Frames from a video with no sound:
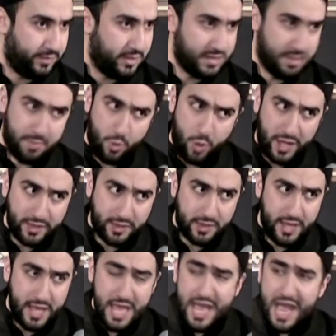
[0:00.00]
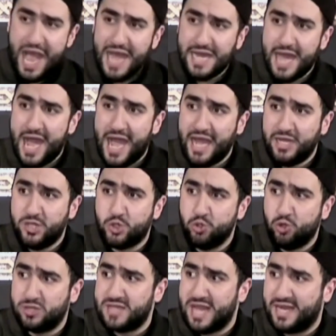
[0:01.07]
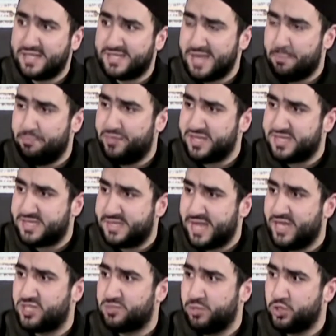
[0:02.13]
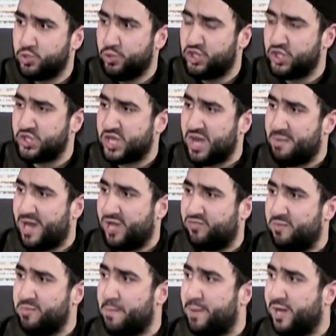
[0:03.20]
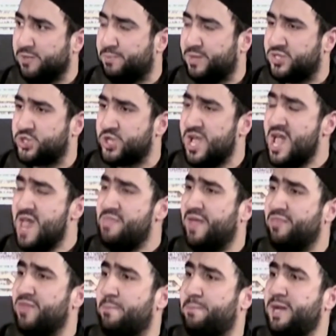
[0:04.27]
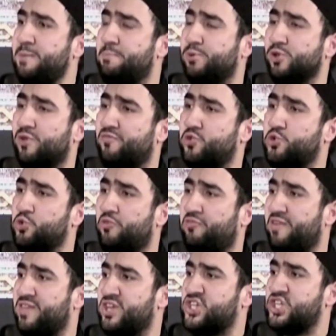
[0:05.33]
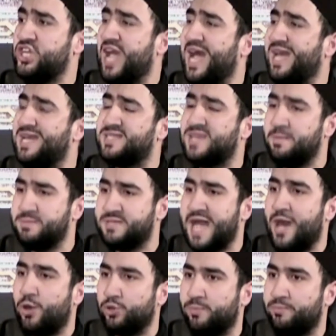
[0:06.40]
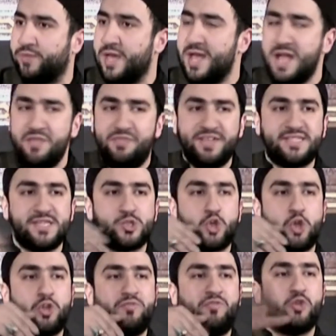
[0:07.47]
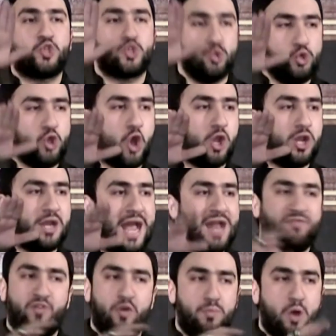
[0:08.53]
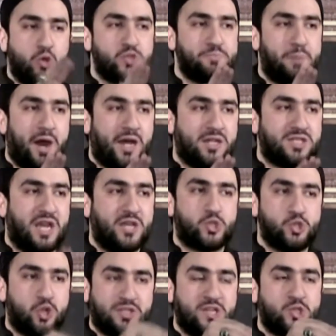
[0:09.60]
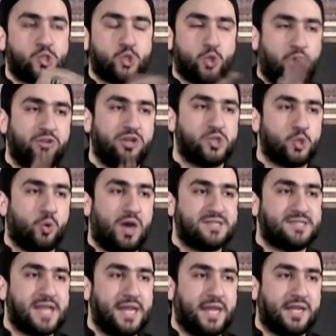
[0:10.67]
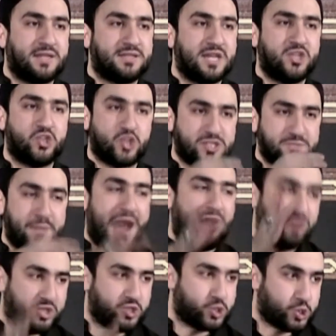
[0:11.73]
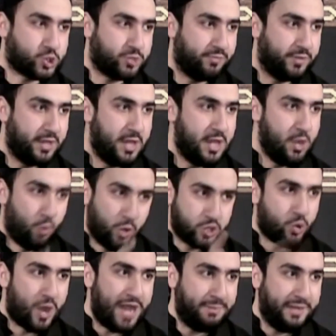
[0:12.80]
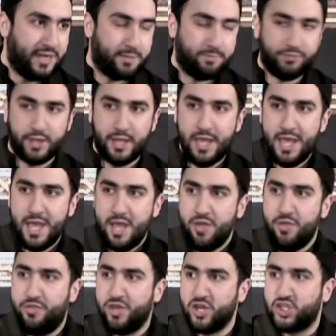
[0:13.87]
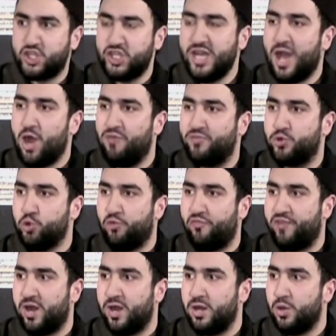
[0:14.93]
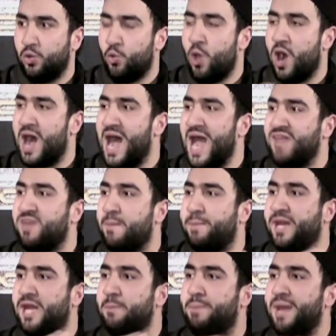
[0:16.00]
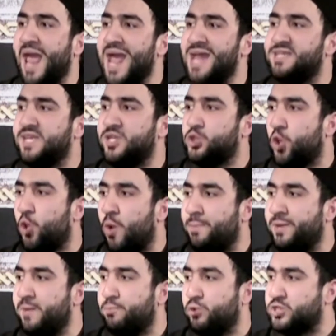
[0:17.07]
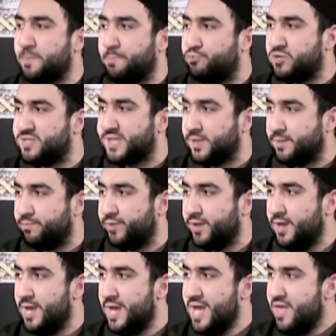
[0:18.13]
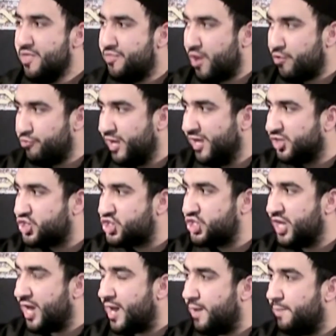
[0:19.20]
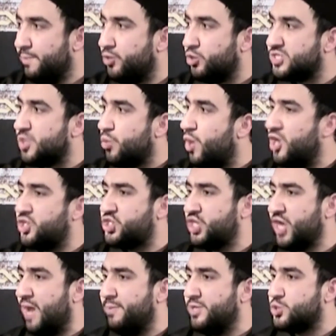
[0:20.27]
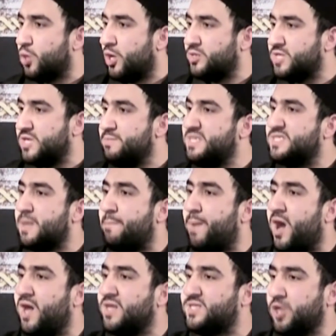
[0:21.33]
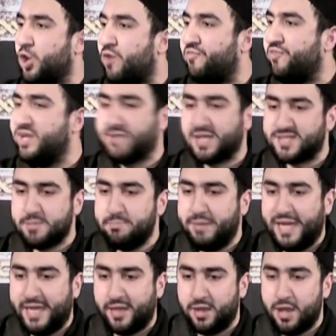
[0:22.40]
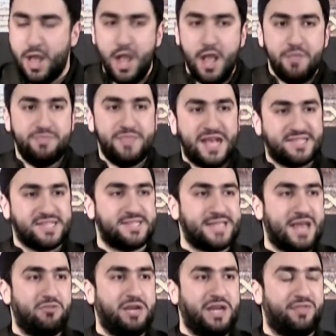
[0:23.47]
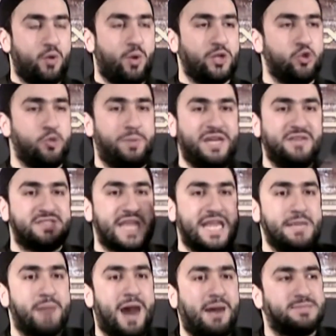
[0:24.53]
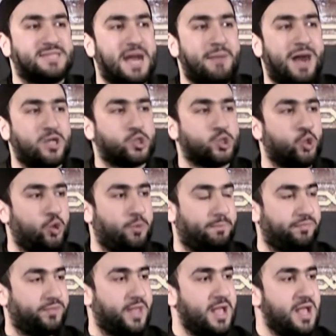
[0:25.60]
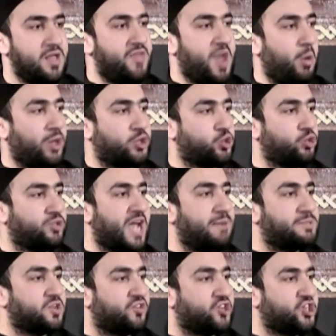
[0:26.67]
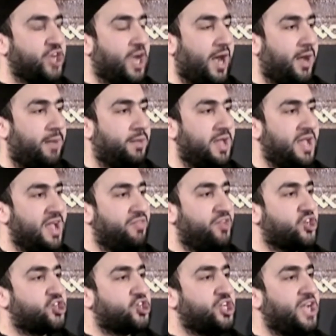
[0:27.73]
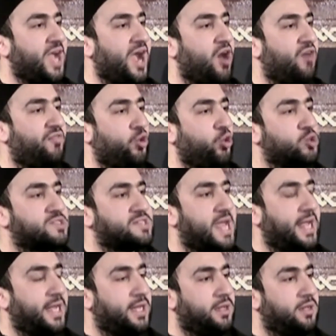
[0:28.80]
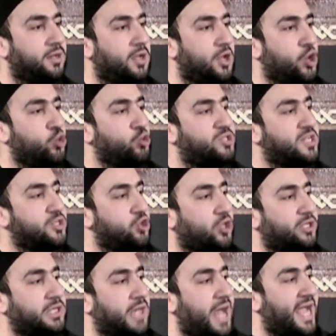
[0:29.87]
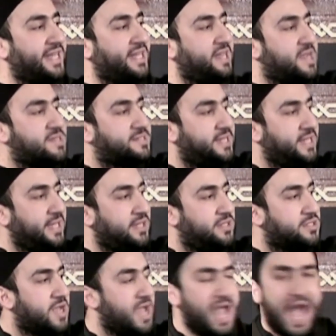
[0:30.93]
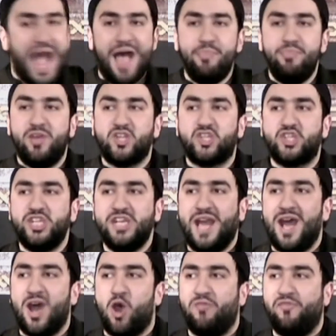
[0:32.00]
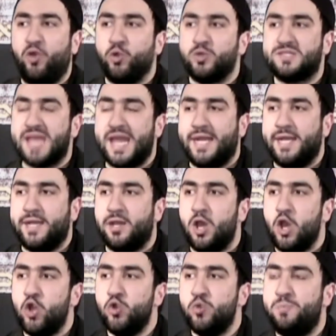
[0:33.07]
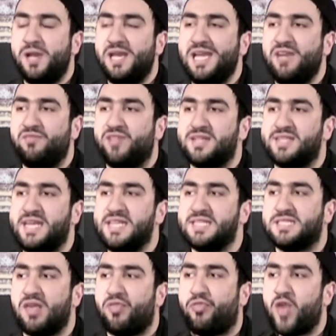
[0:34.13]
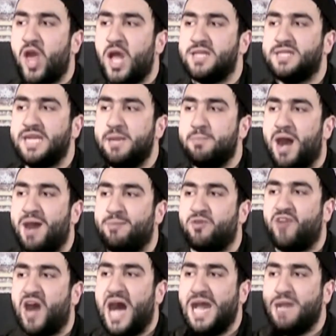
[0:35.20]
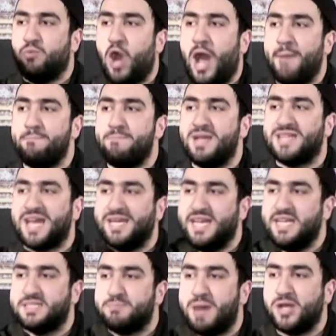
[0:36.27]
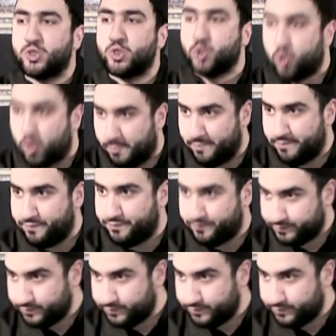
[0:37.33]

Number one, and I do not accept this statement which has come out from the pulpits that the people of Kufa, the Shia, let him down. This has gone on for too long, and for most part it's not historians who are saying it, it's just parrots. What do I mean? The Shia of Kufa were either being beheaded or were being put in prison. The real Shia, because the word Shia means what? It means the party of. It doesn't mean necessarily the one who believes the Imams are ma'soom. There were two types of Shia. The Shia of Hussein, who did not like Yazid, and the Shia of Hussein, who believed that he's the third Imam of Al-Muhammad and he's ma'soom.